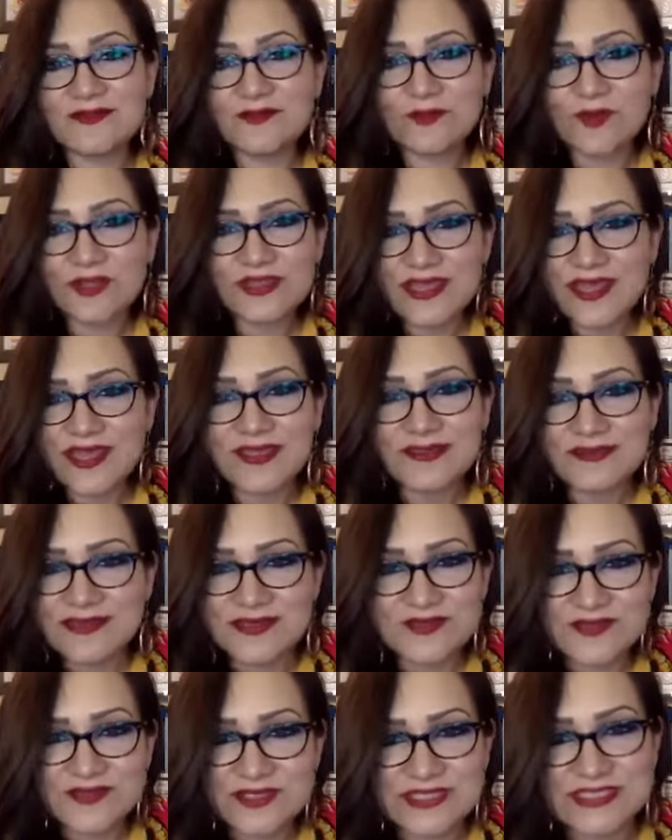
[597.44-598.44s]
what the heck
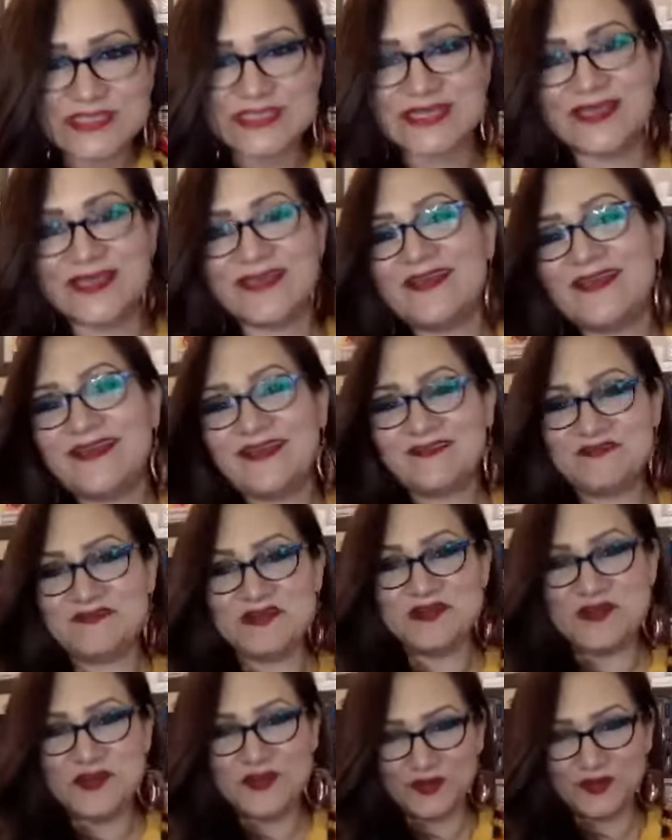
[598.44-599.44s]
did you just say? I have
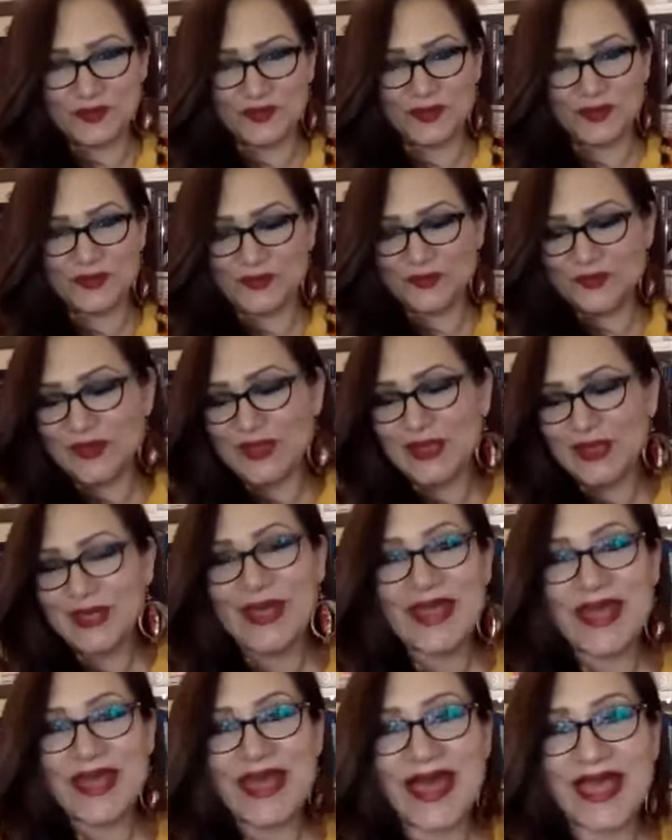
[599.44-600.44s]
no clue.
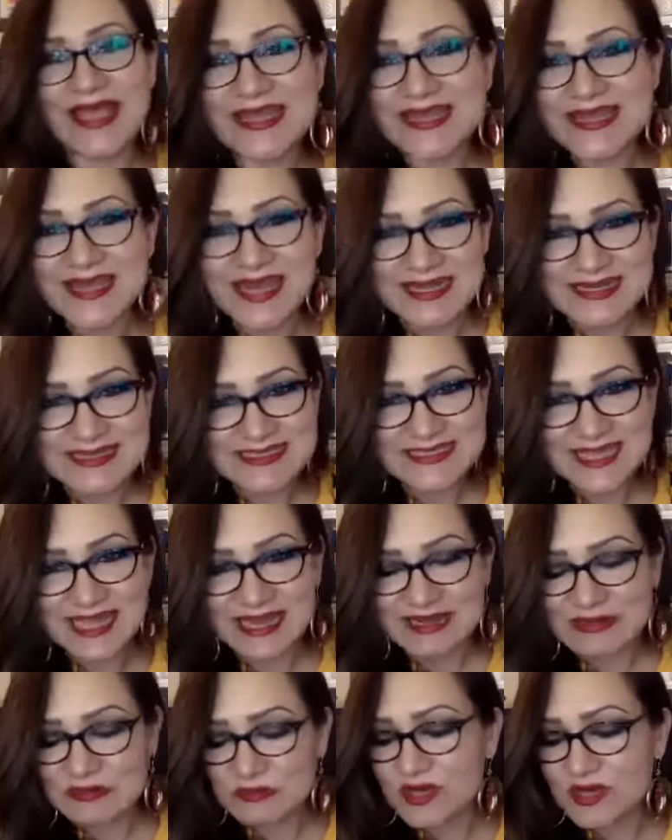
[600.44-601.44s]
I didn't
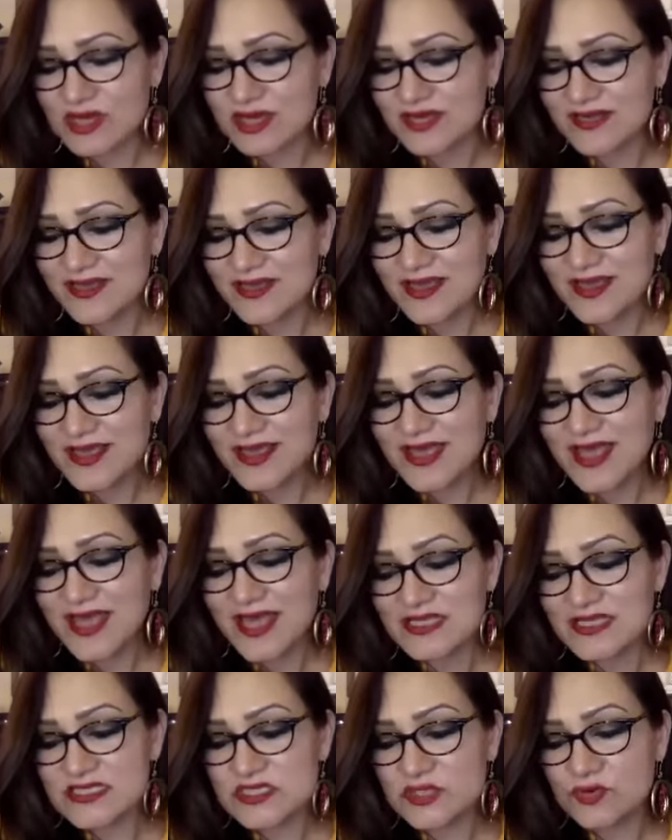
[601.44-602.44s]
understand a word.
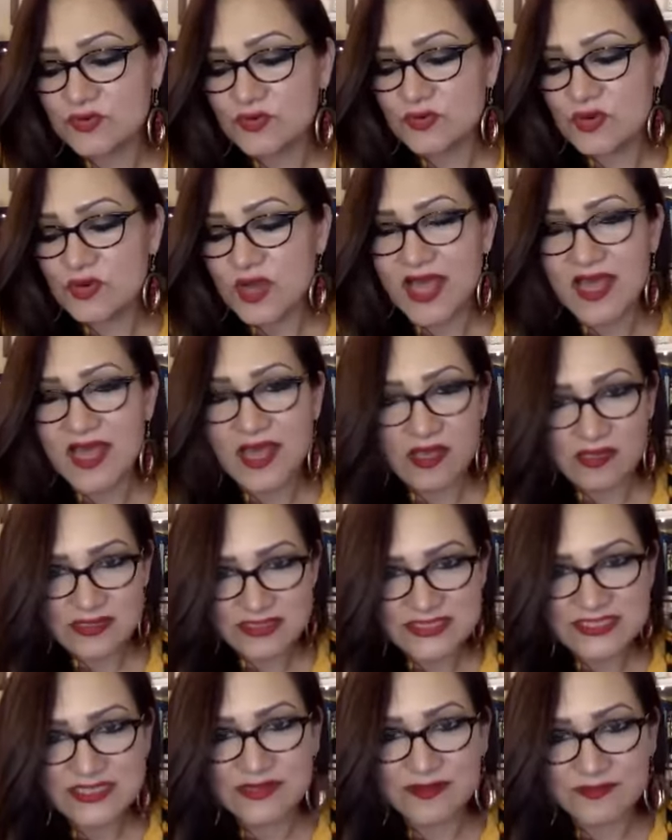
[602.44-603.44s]
And so I
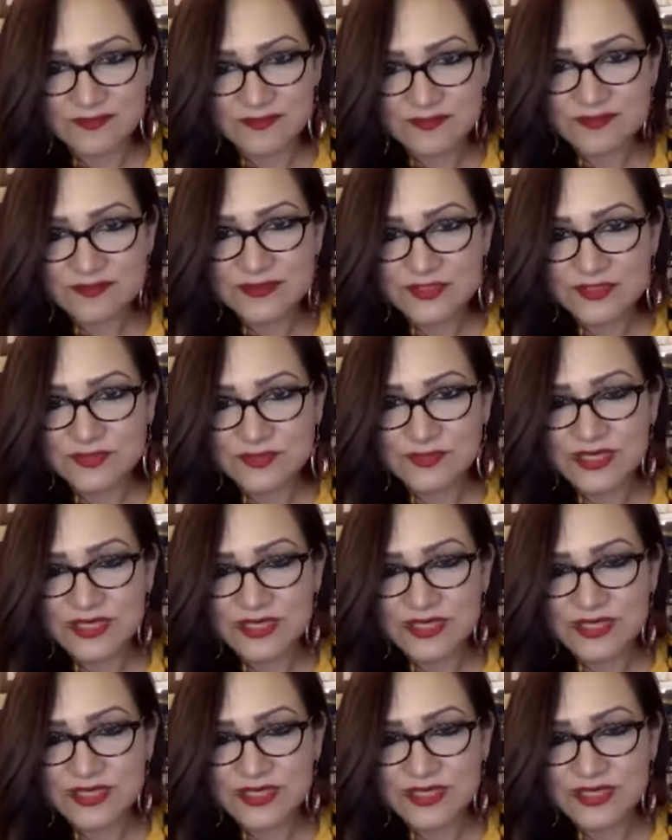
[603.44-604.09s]
asked him to